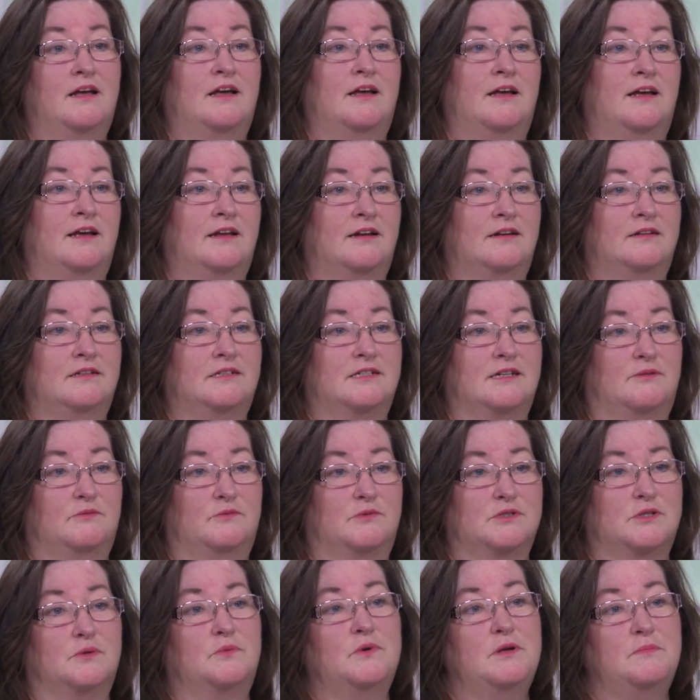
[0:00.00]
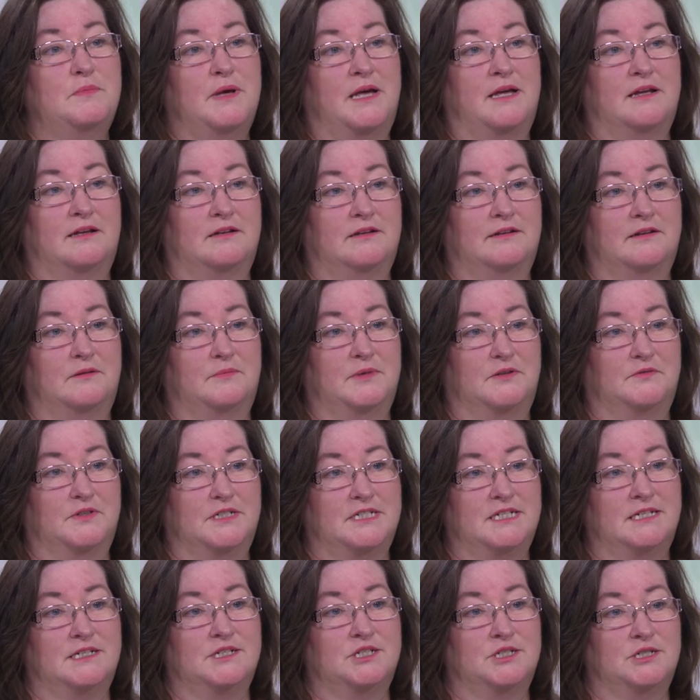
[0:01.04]
And so we're paying a little bit of
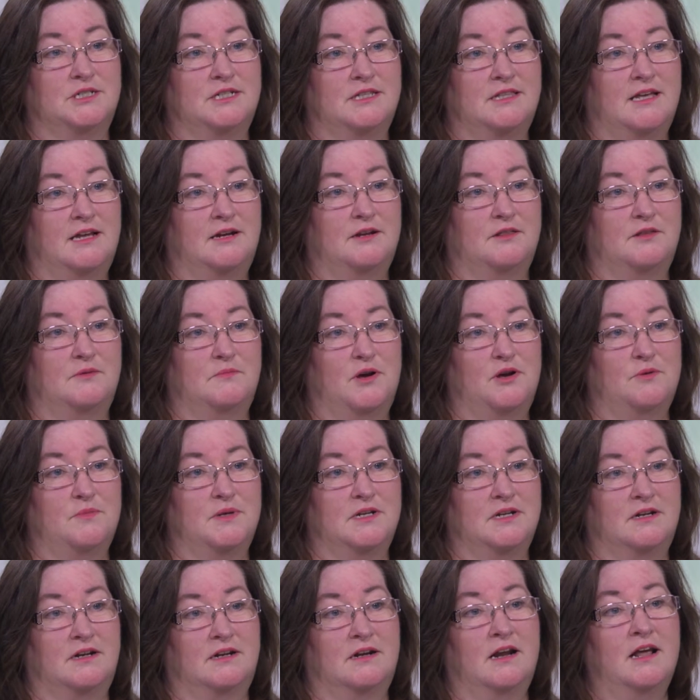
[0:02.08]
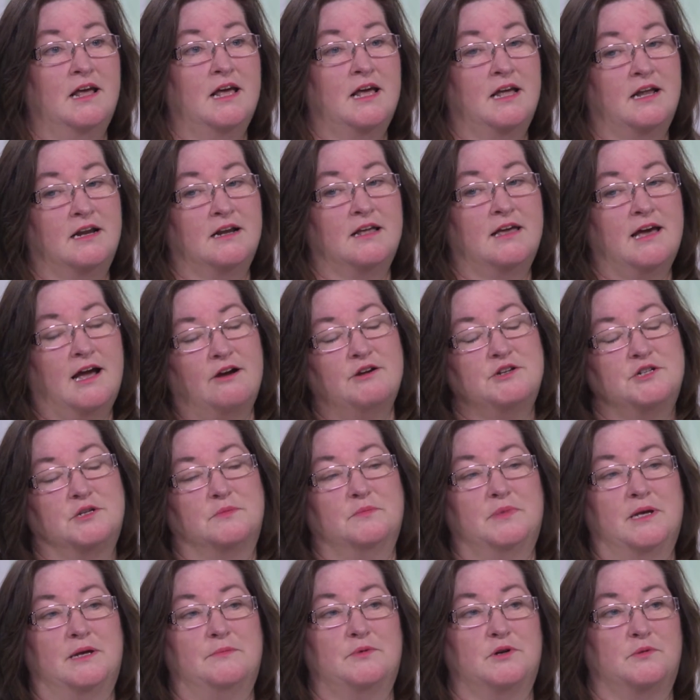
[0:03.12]
attention to that at the moment and encouraging
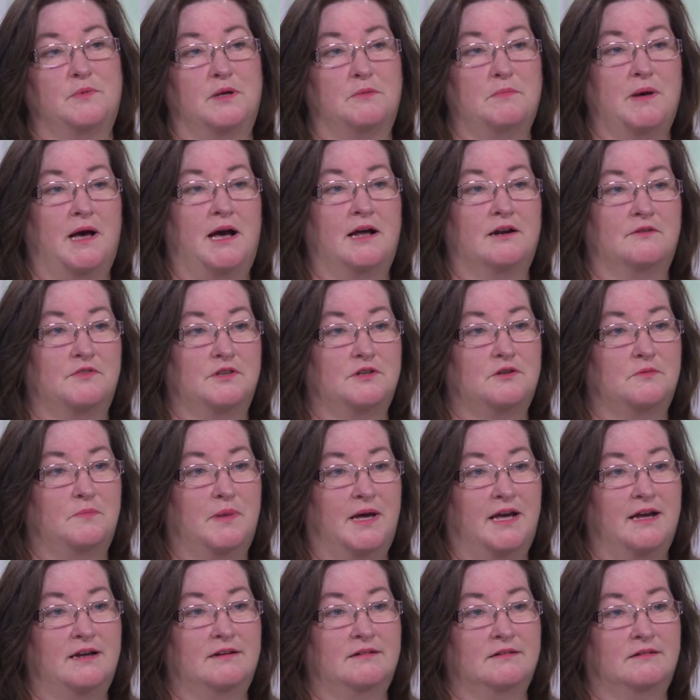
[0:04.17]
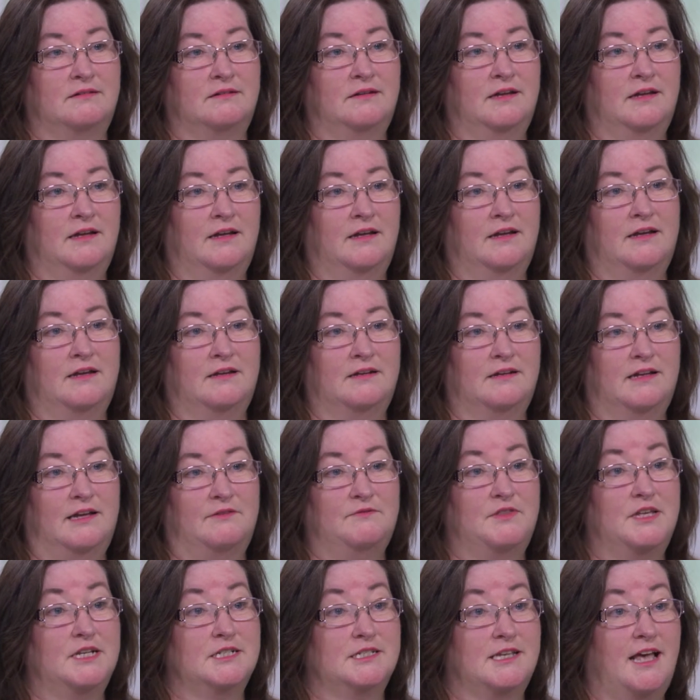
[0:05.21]
people to be part of the debate and have
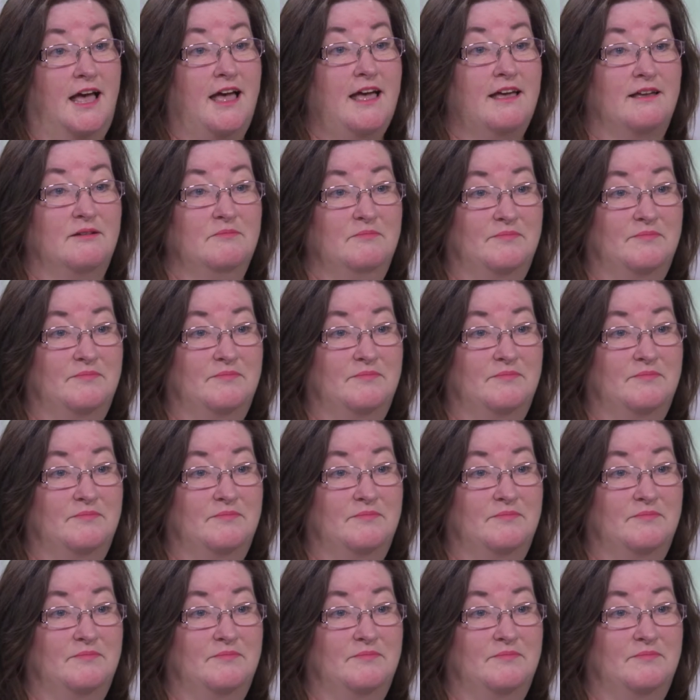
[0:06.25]
their say.